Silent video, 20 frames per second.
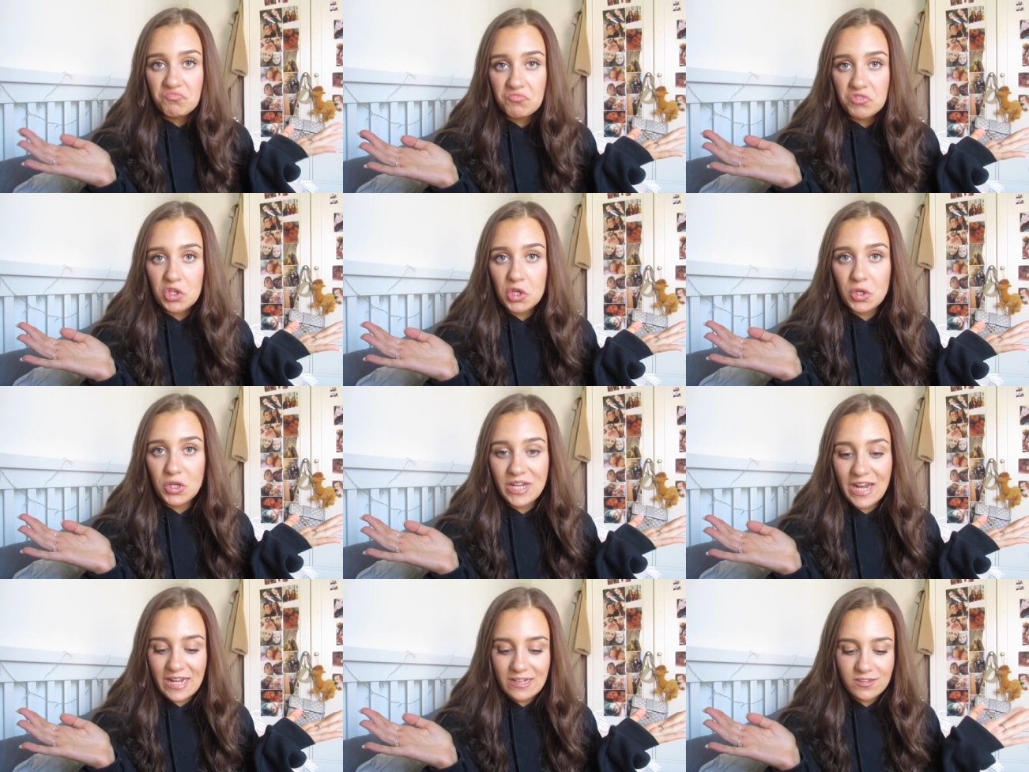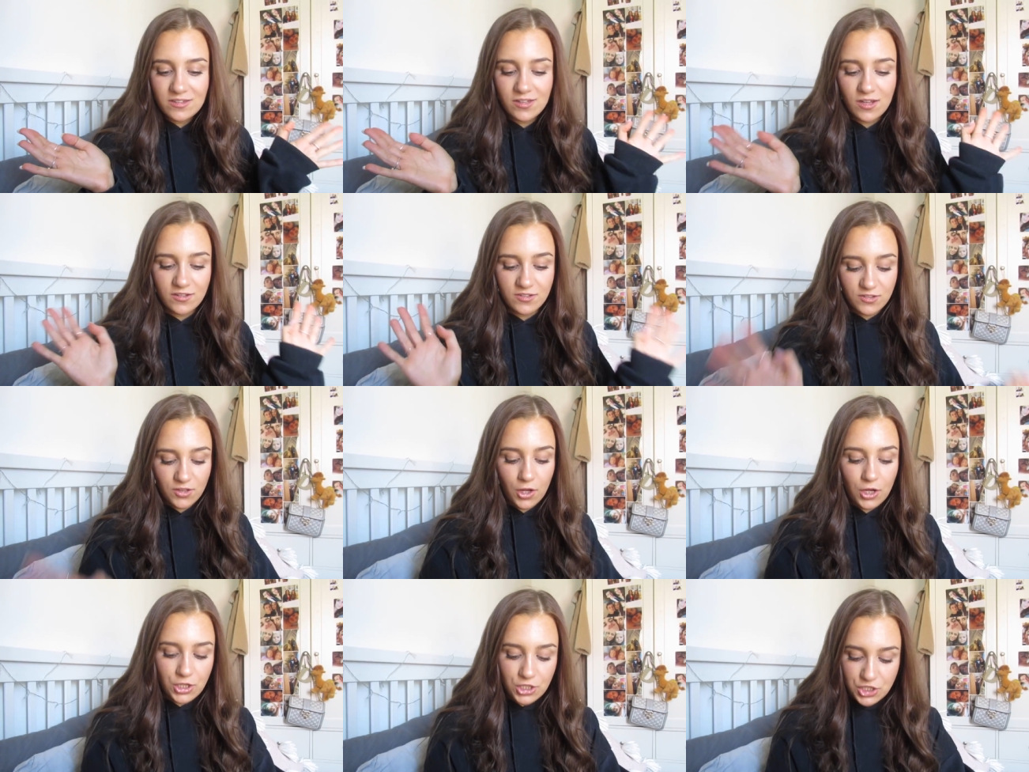you can enter.
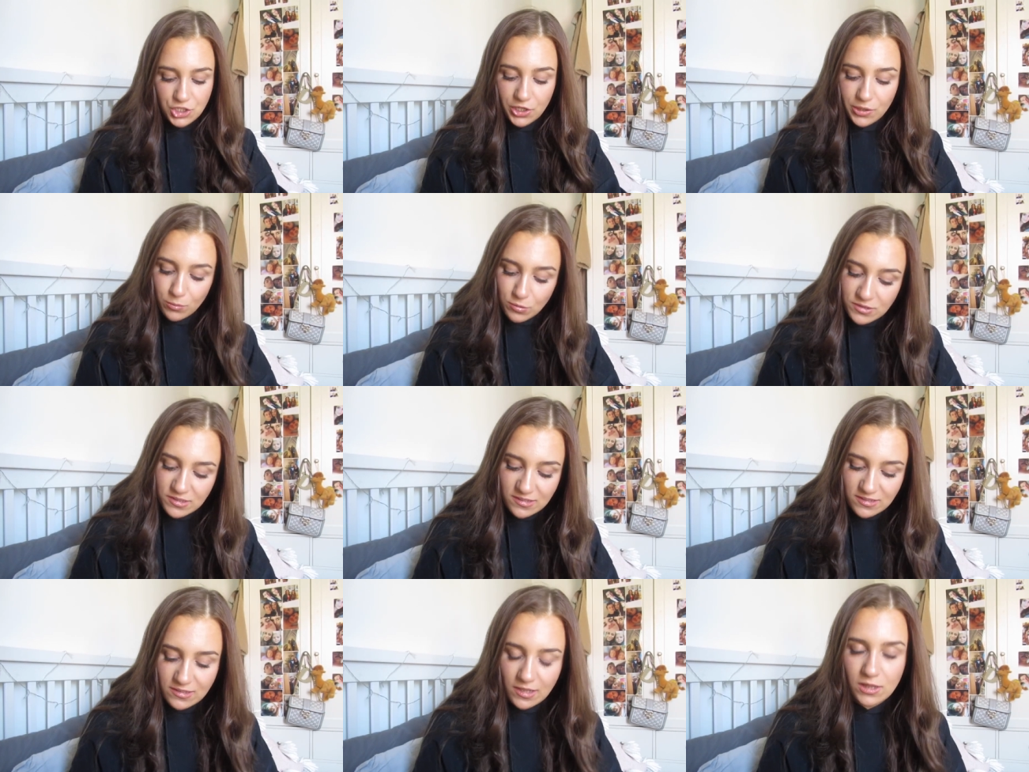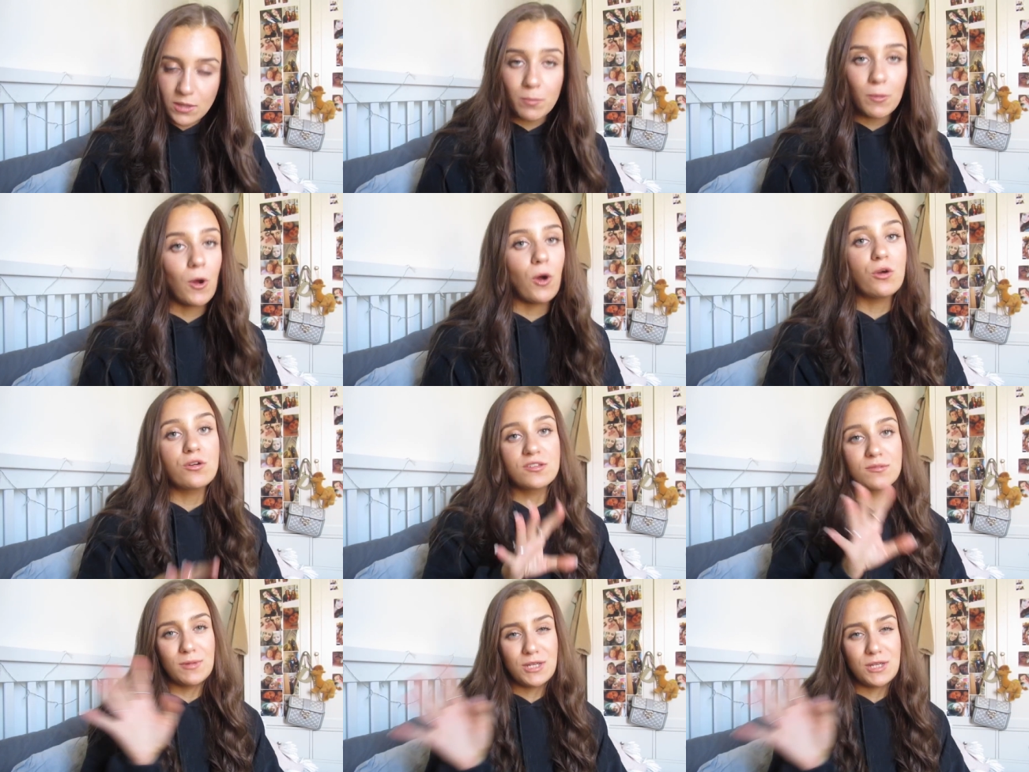So I'm going to show you what's inside the box.